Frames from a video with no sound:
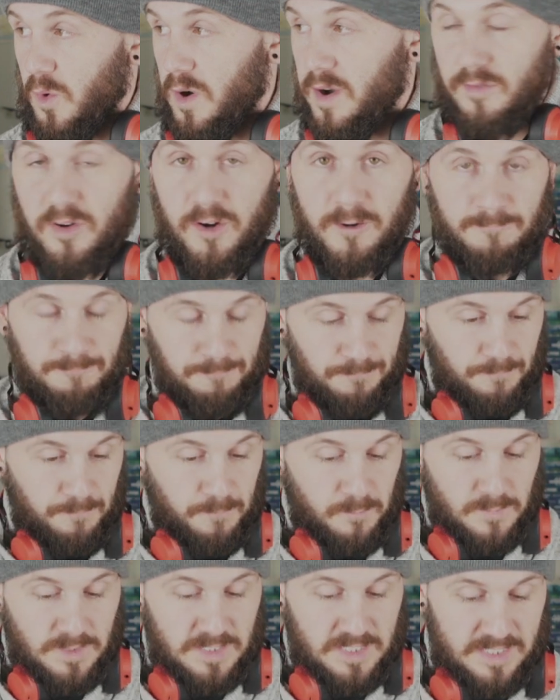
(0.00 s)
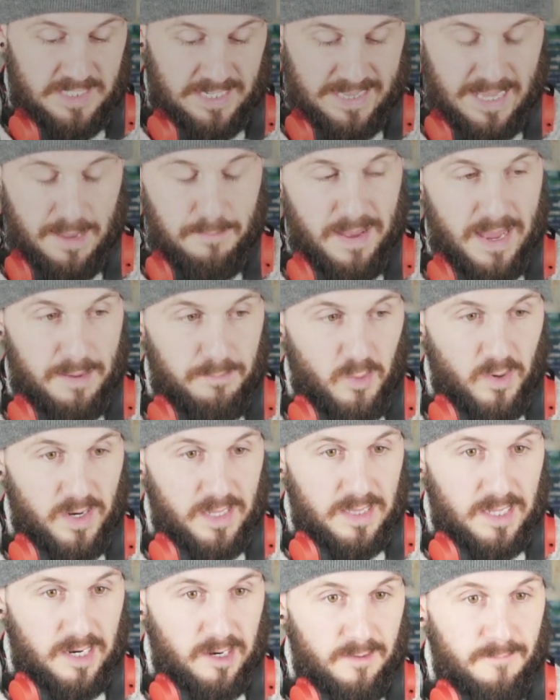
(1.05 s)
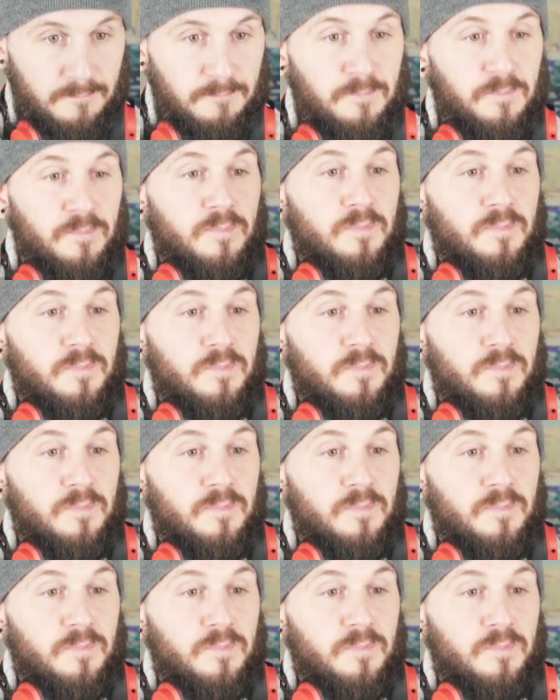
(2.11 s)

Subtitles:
wherever, stick that bad boy in there,